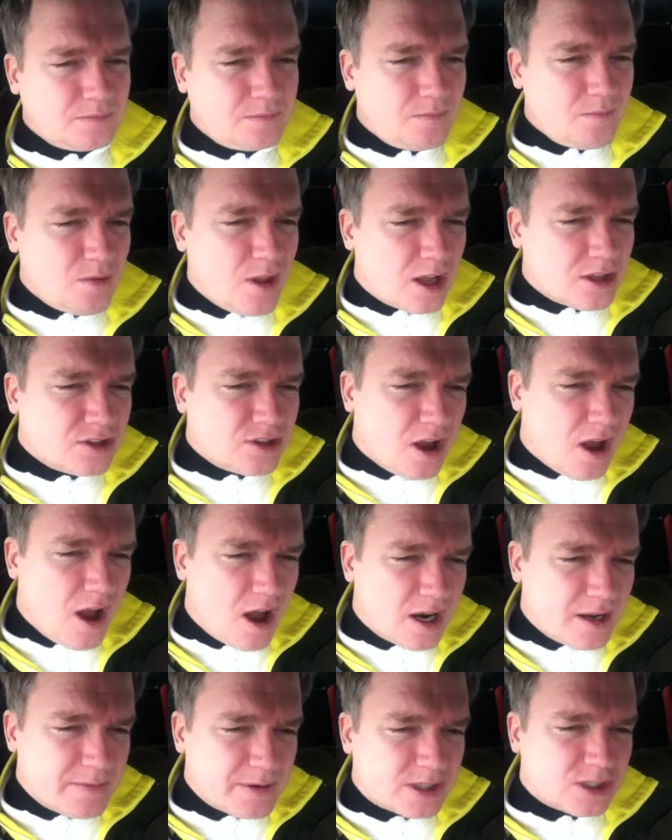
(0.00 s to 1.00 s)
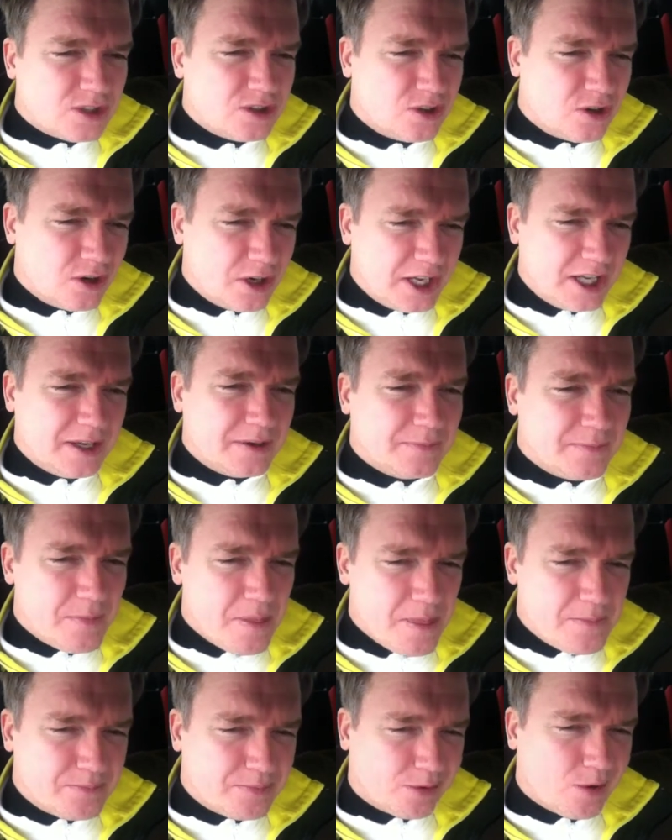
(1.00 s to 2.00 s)
autonomous
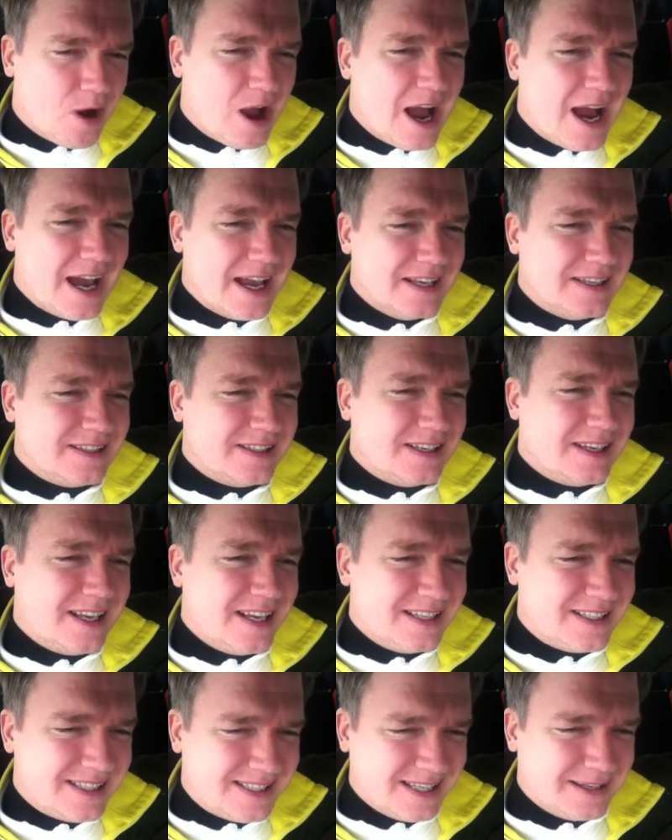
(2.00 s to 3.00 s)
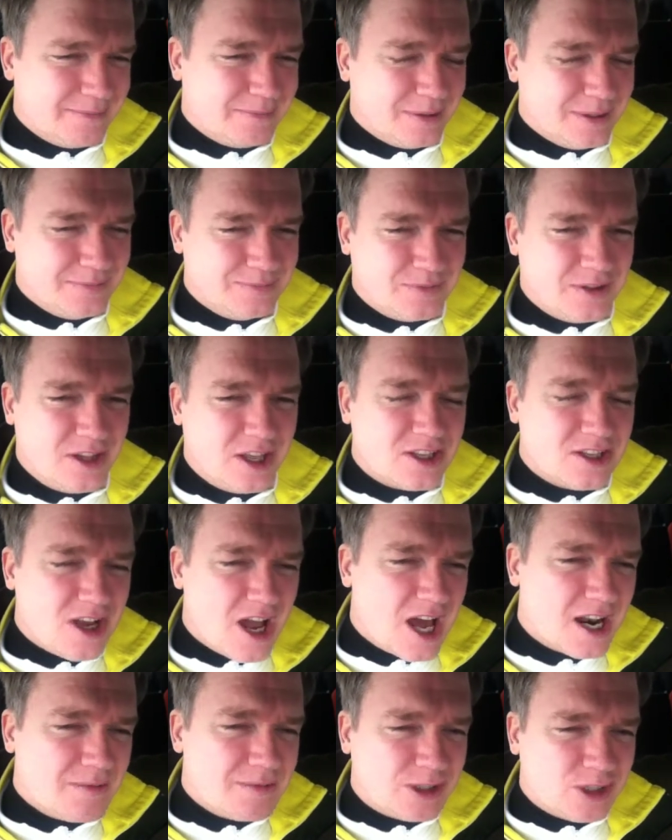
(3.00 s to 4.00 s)
learning prize is simple. The
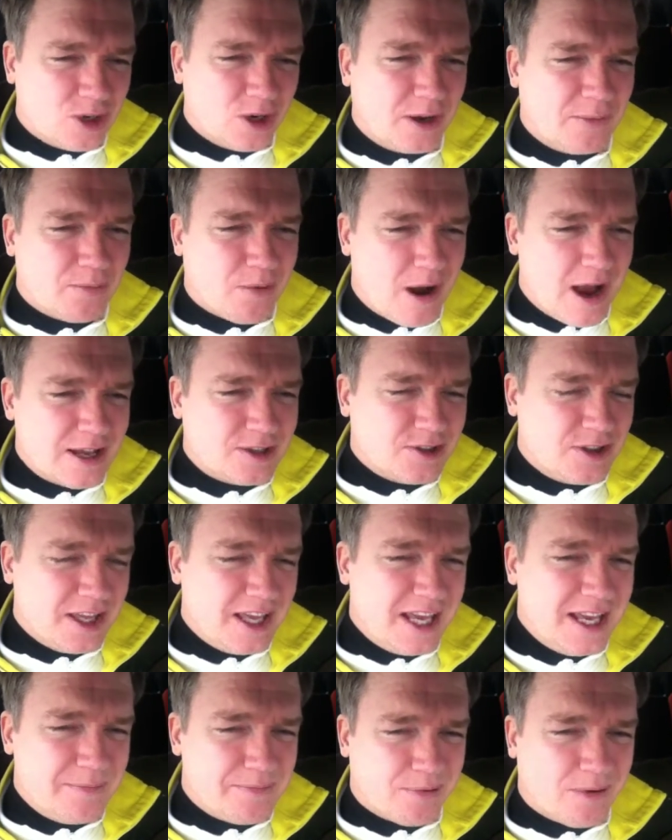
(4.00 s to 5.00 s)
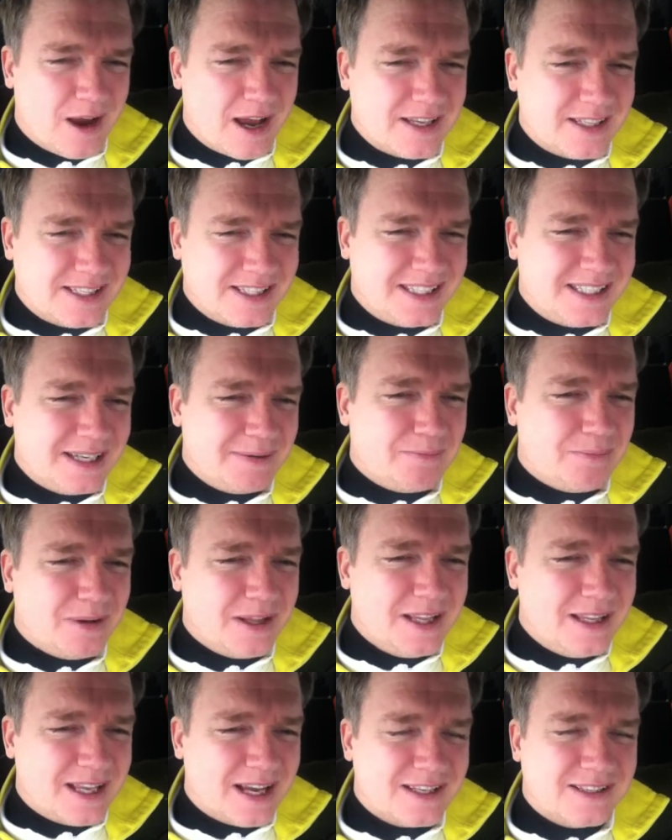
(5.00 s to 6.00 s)
autonomous learning prize or the e-prize simply
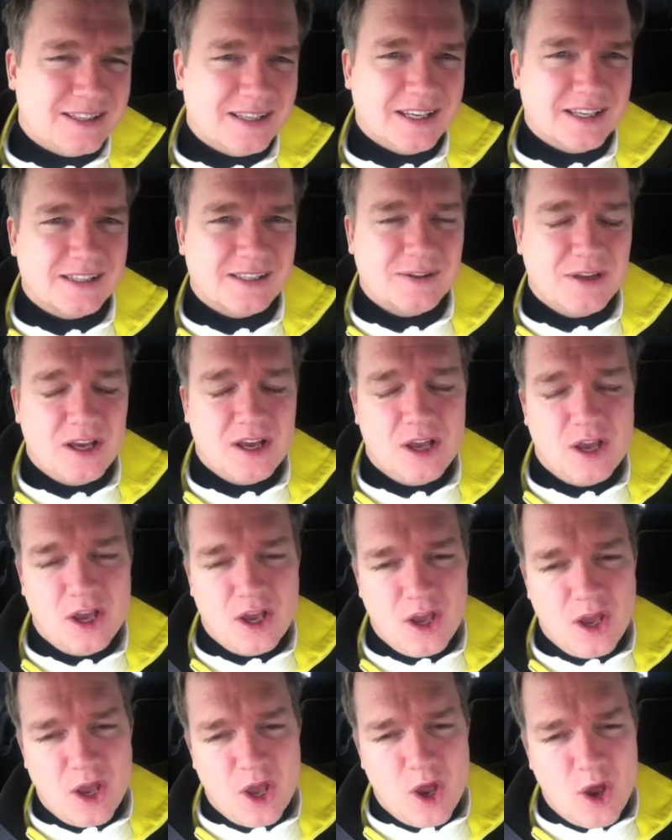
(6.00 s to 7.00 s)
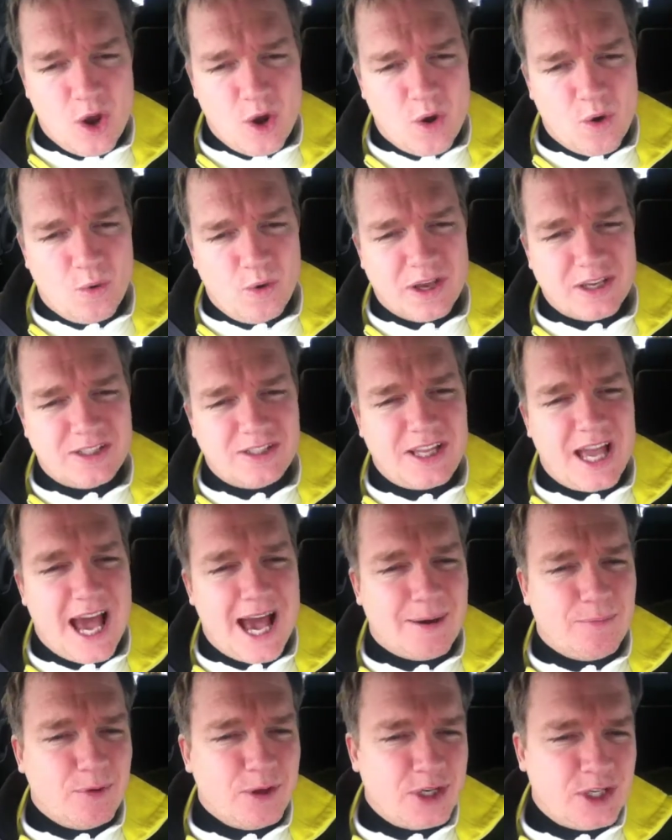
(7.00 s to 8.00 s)
does this. We
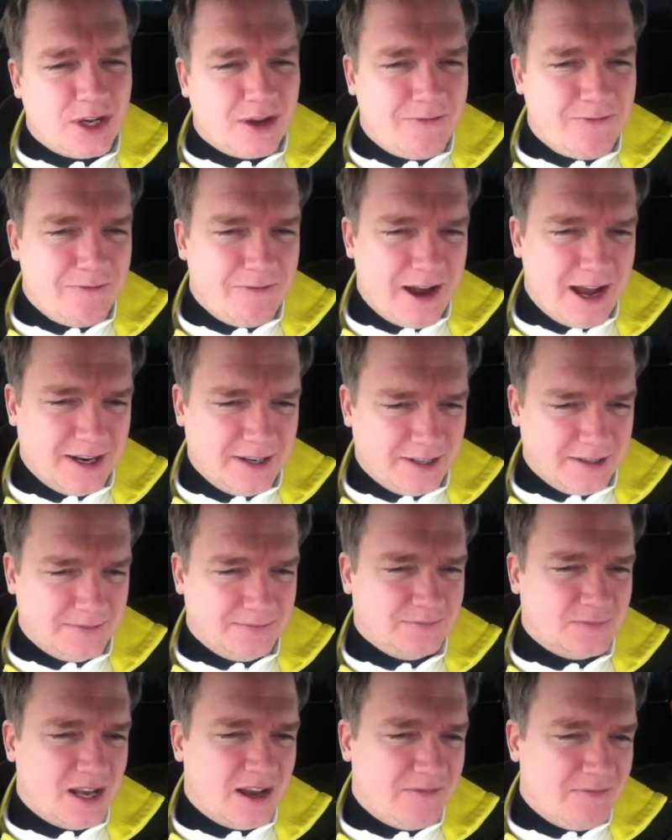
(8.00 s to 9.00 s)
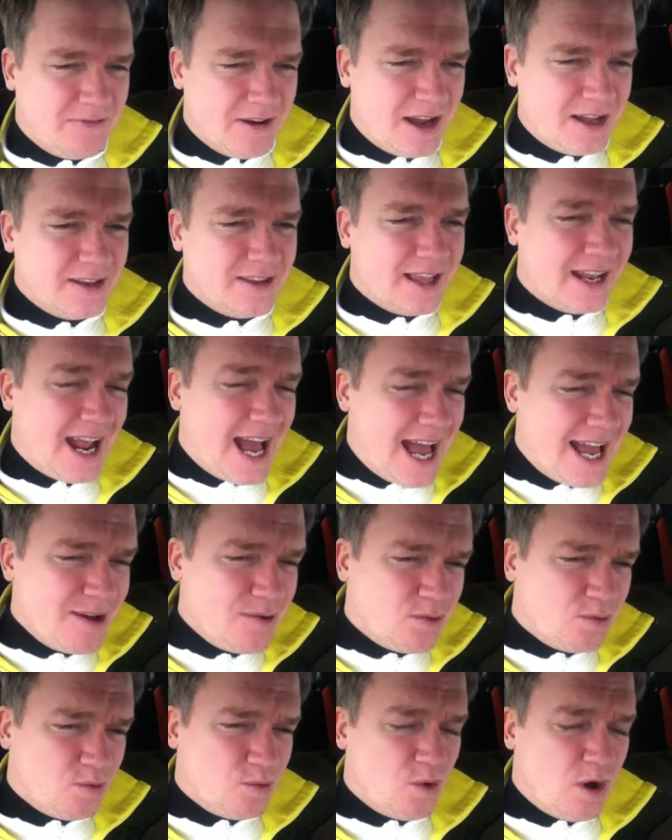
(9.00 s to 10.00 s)
establish a fund. A fund that I
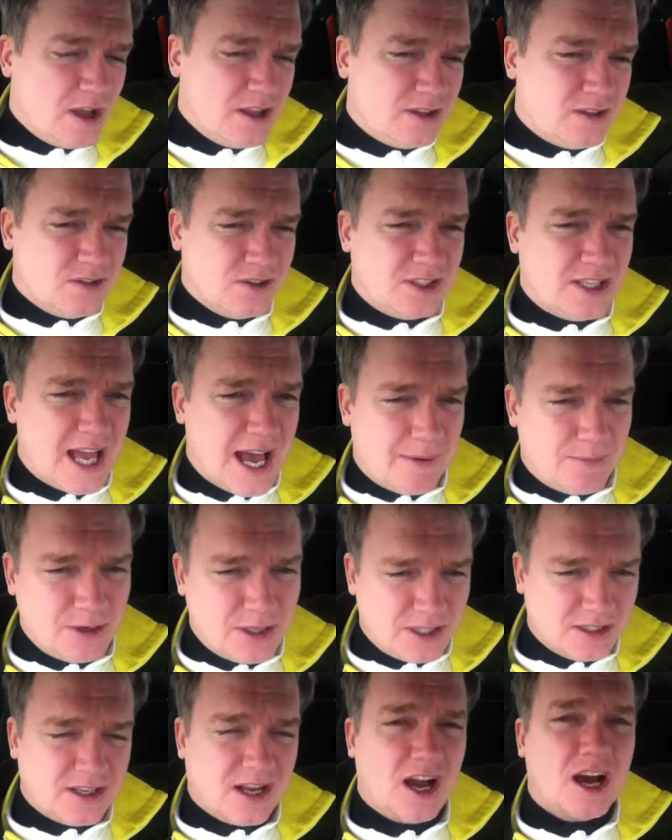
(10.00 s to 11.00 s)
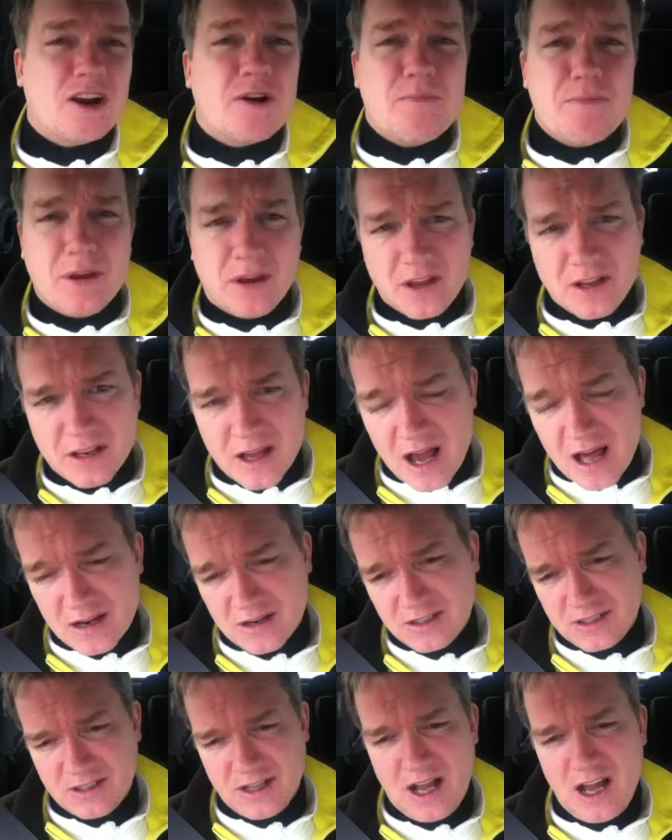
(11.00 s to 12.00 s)
want to establish is $100 million. And
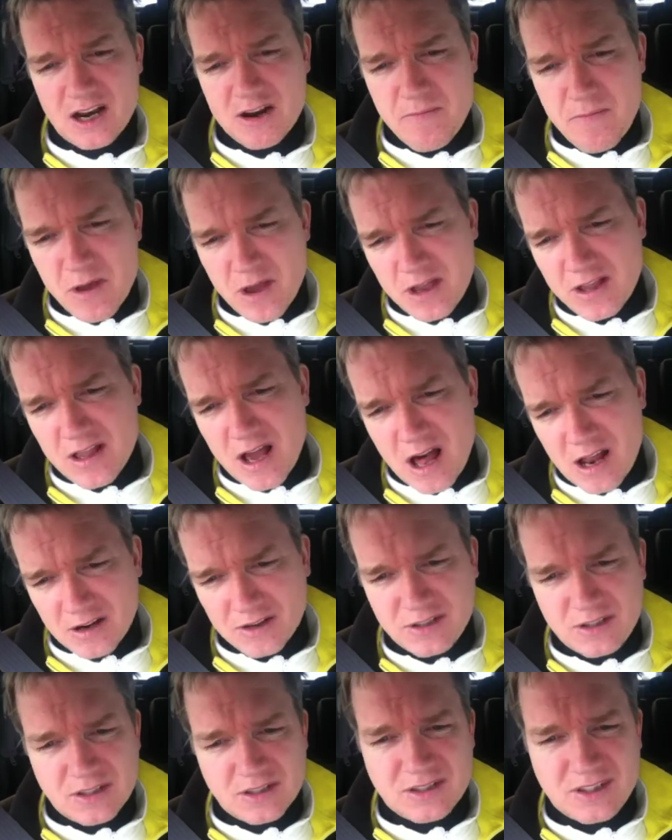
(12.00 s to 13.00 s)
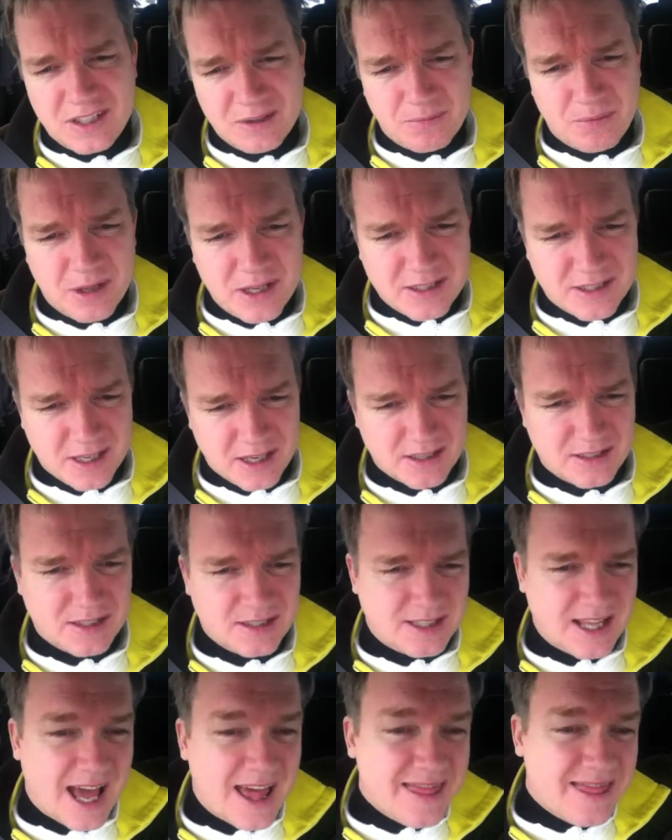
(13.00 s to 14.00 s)
$100 million simply is this, is
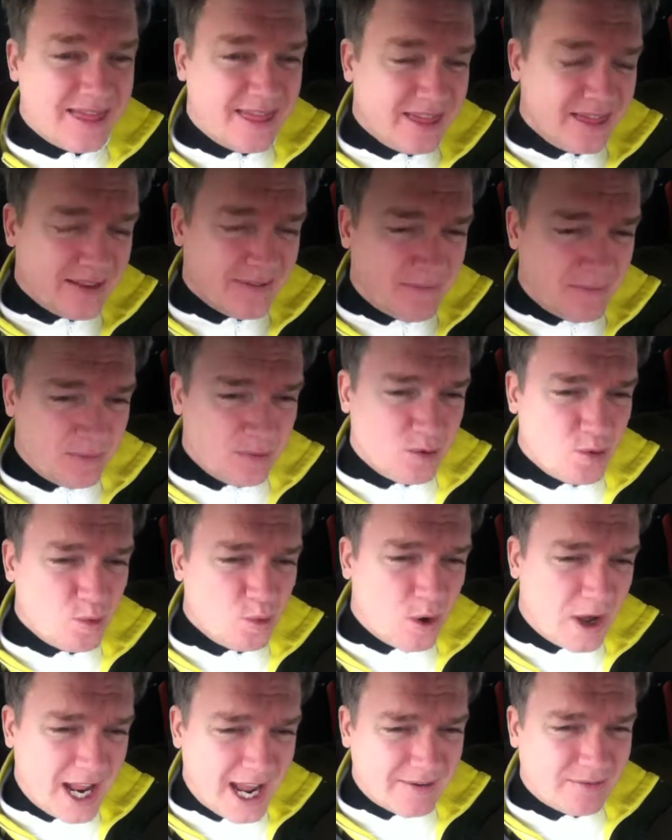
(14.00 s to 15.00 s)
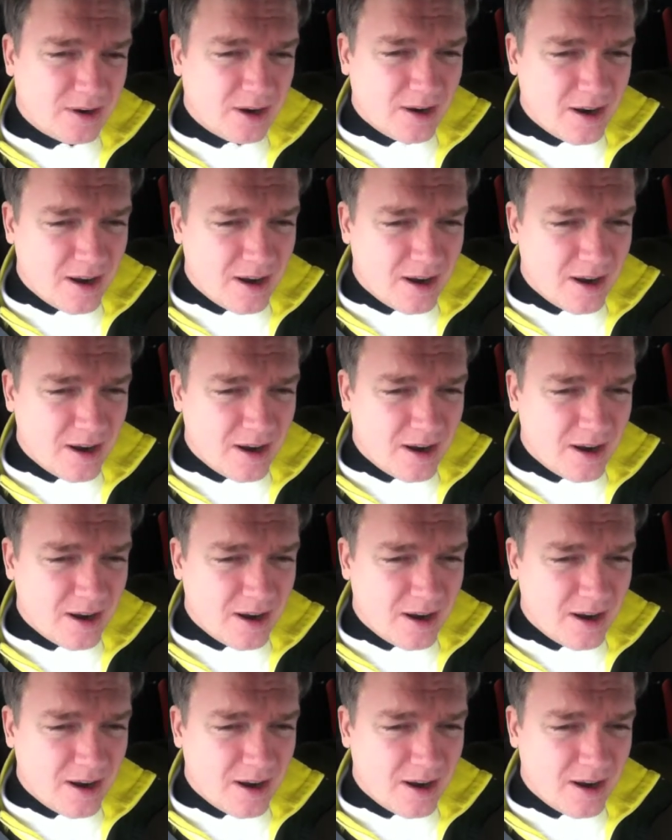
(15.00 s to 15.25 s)
that the whatever